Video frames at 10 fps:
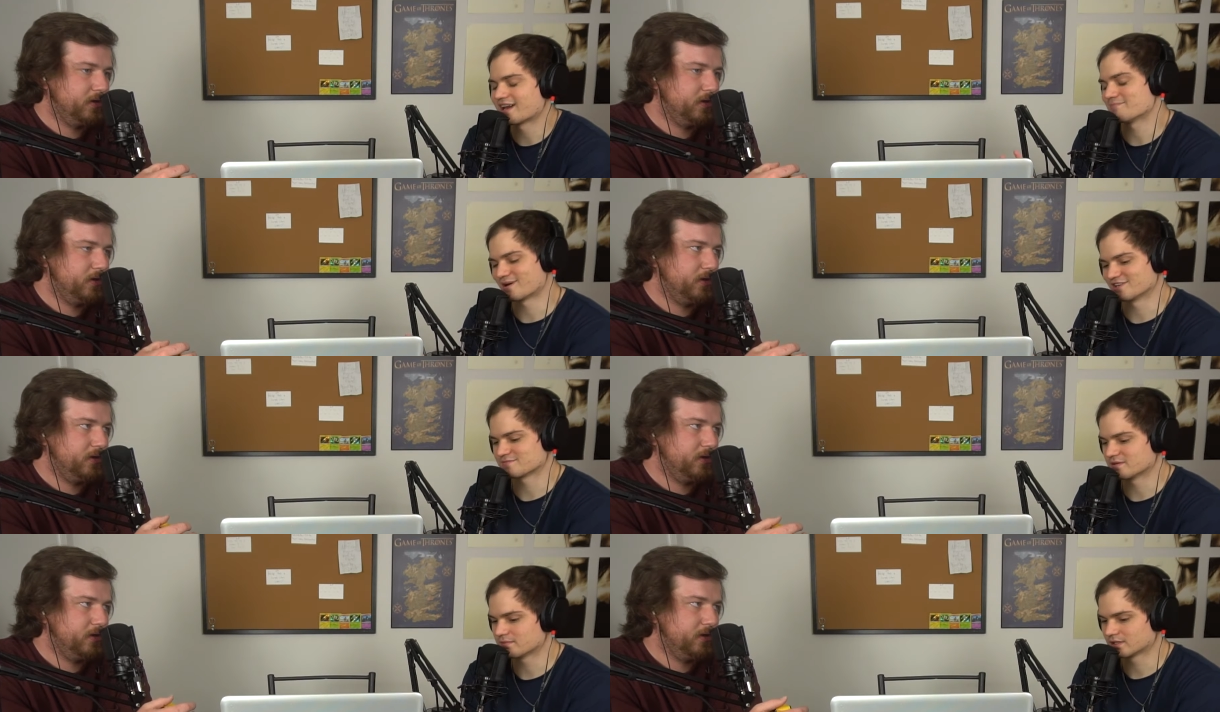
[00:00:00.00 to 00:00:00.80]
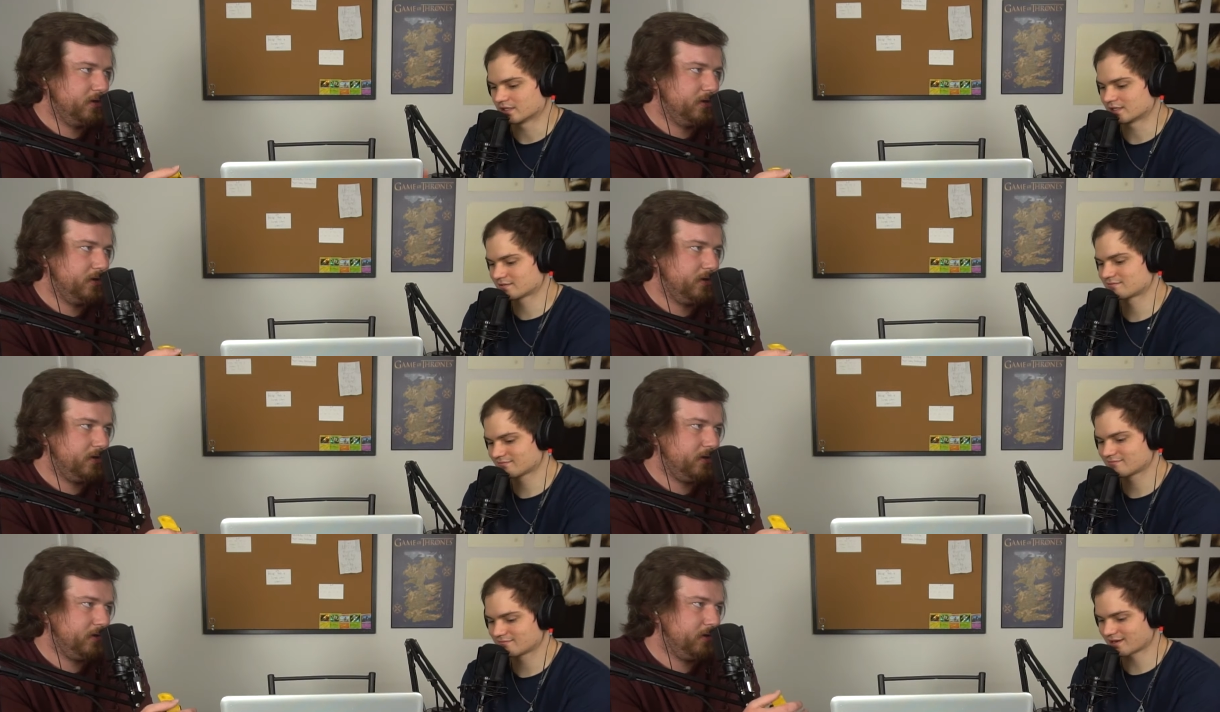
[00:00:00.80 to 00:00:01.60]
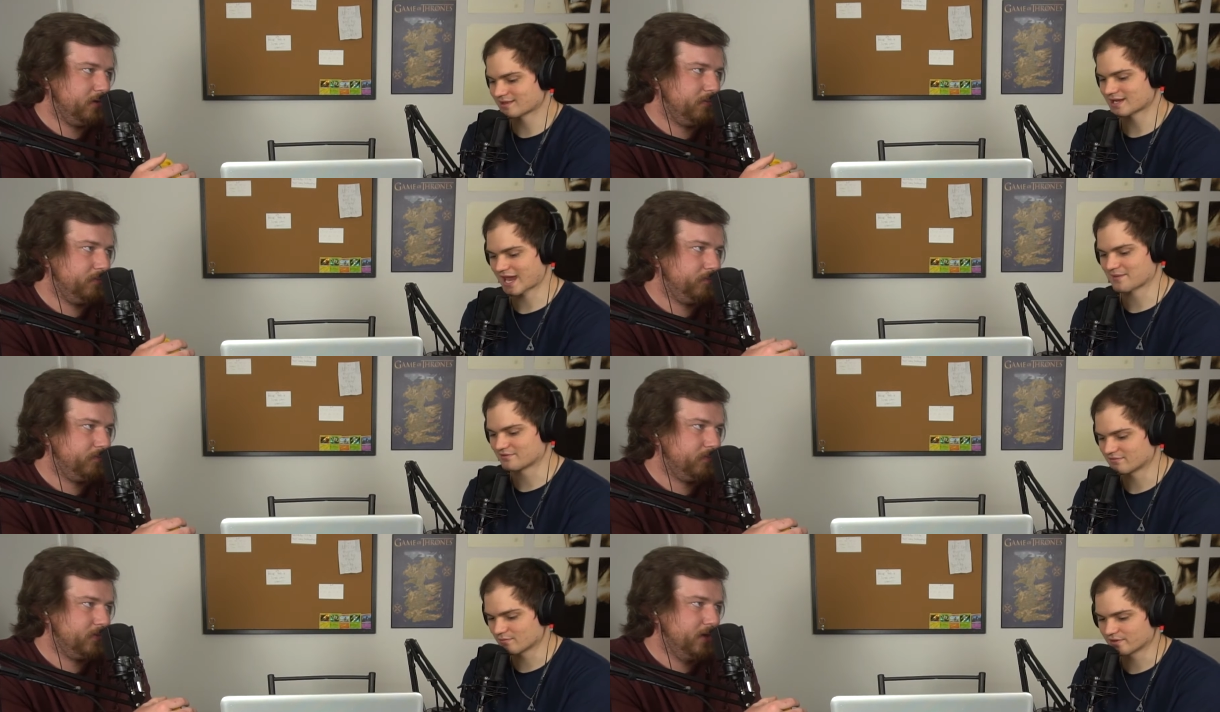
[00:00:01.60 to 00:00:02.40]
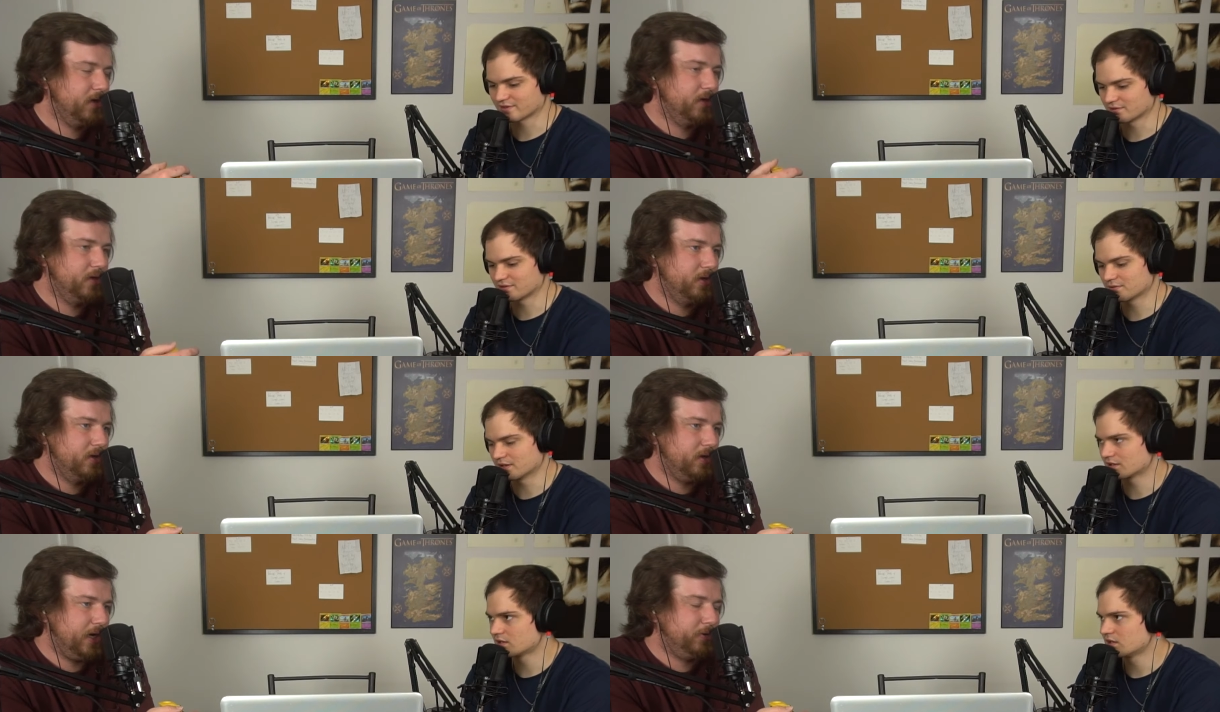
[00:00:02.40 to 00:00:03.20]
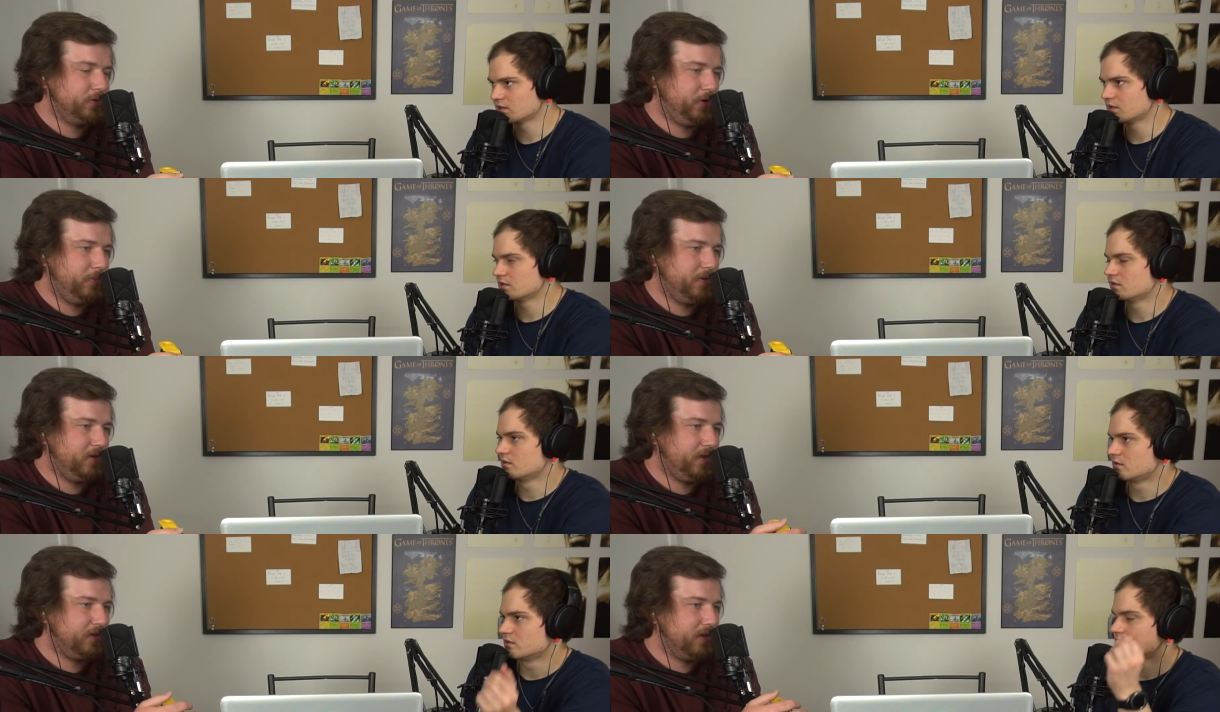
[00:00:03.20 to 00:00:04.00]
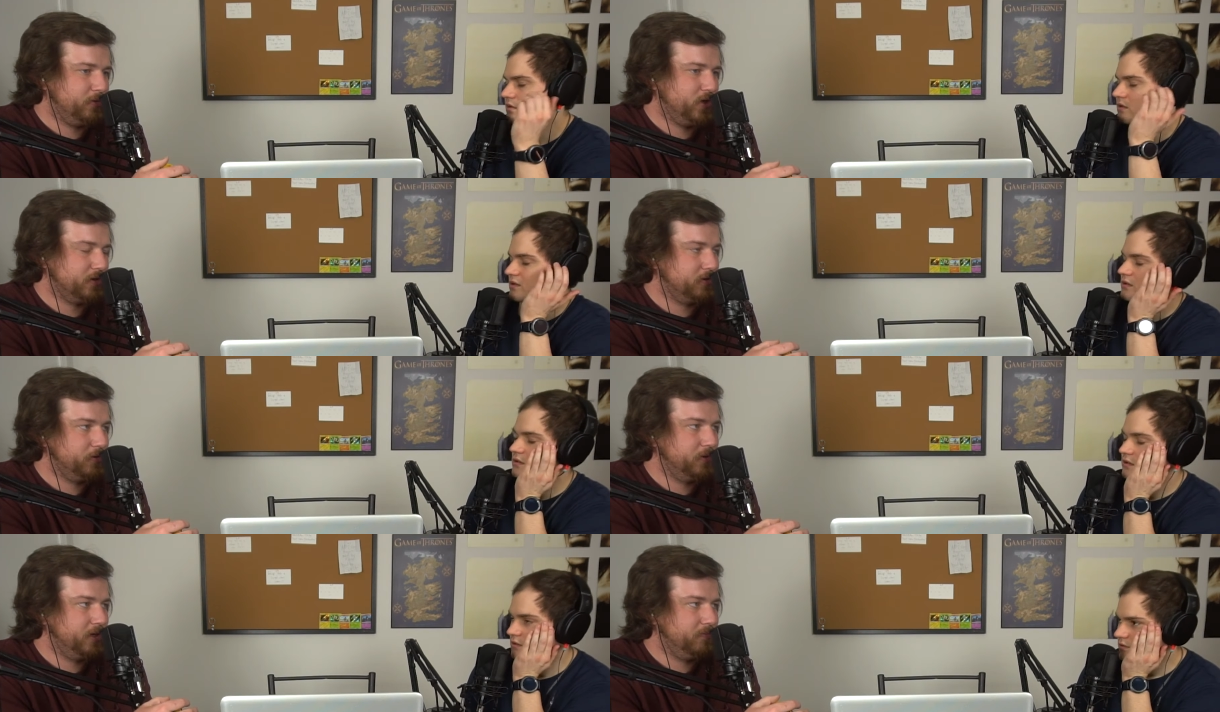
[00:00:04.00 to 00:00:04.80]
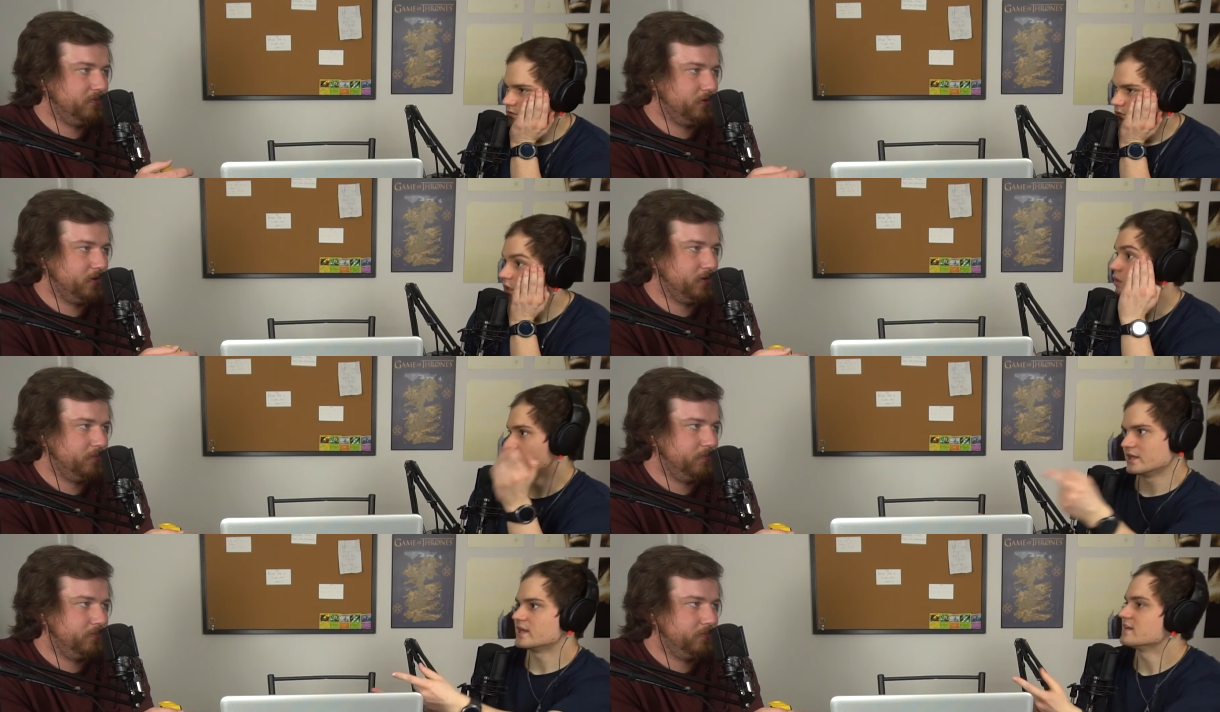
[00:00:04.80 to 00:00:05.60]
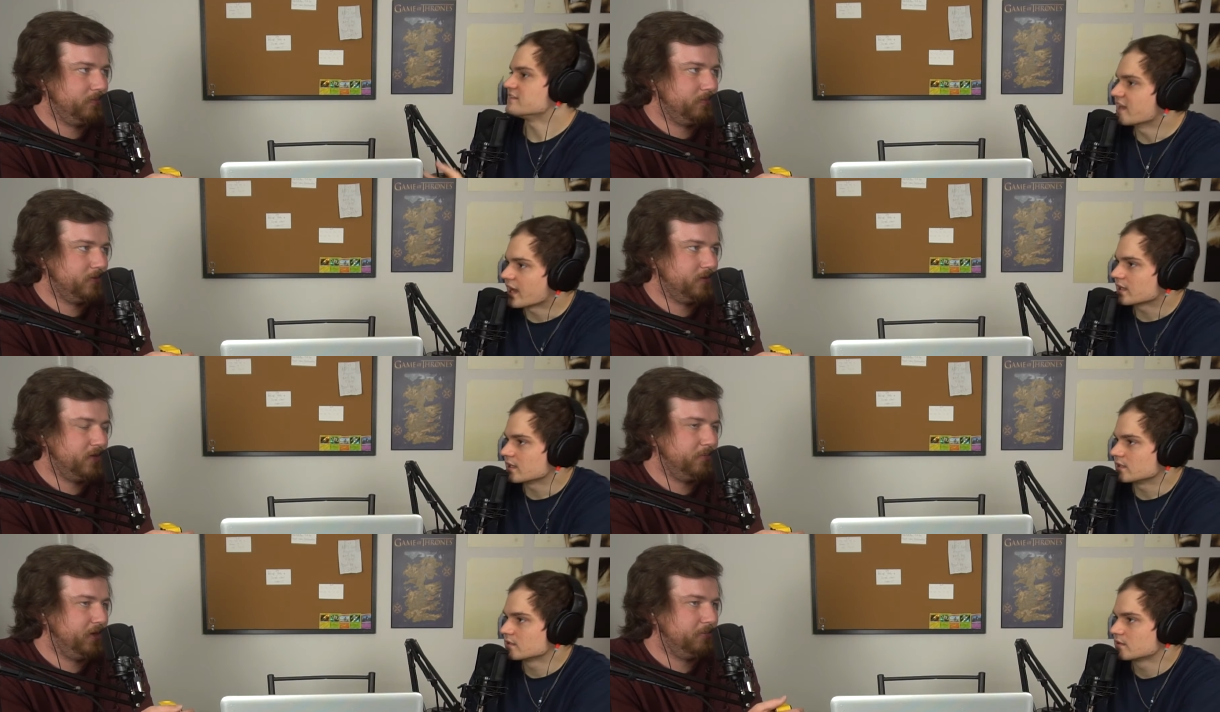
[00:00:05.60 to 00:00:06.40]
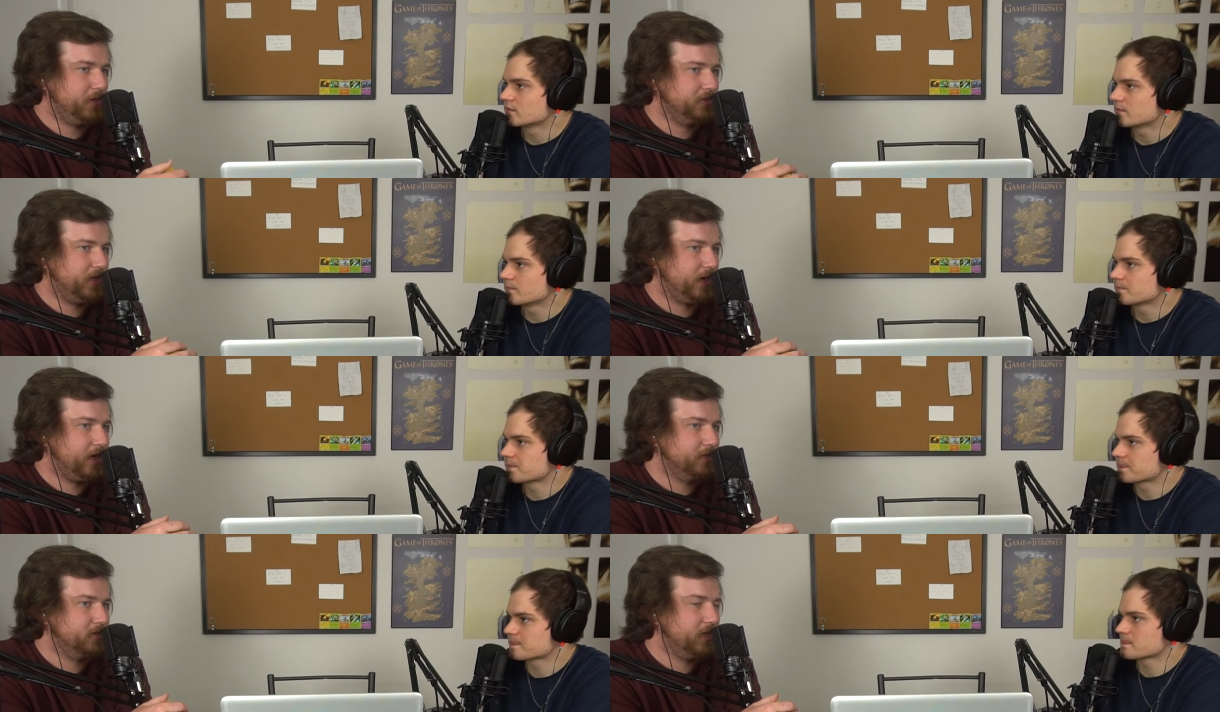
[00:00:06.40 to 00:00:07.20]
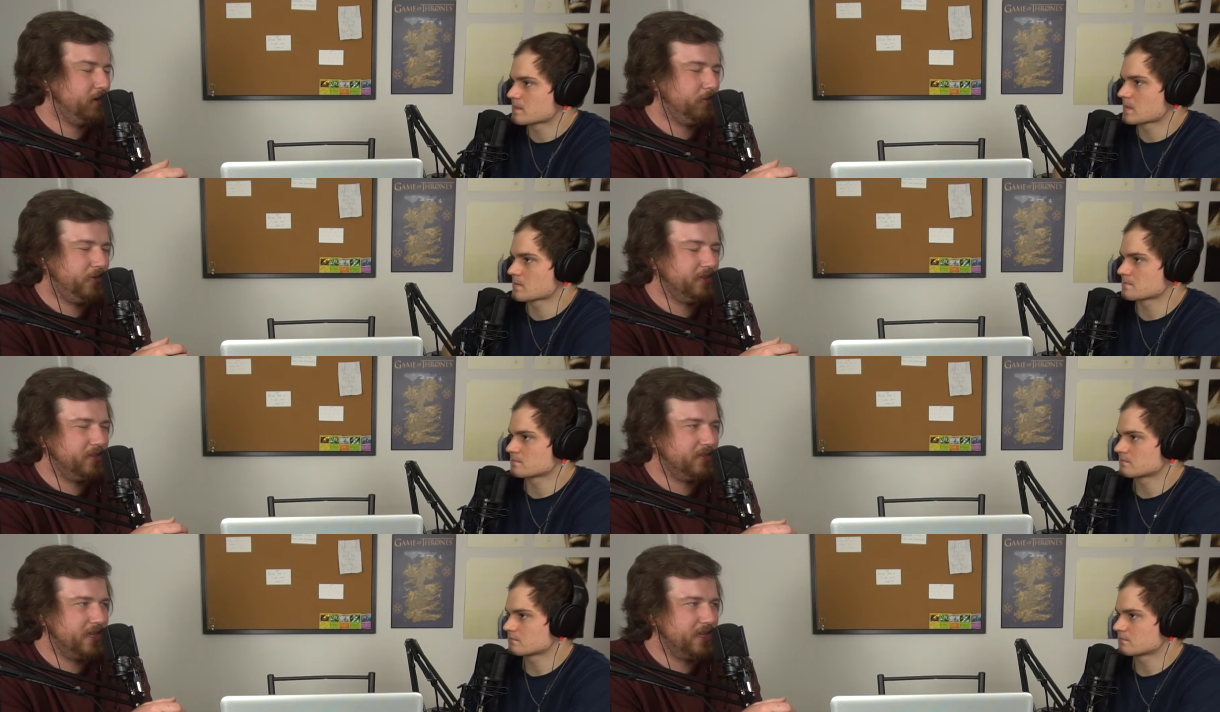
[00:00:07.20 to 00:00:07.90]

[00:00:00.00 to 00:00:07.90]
Speaker 1: not punishment, but like nothing happened from what they were doing.
Speaker 2: I was really hoping that like they would try to sue them for exactly. something, but it's like I I don't think that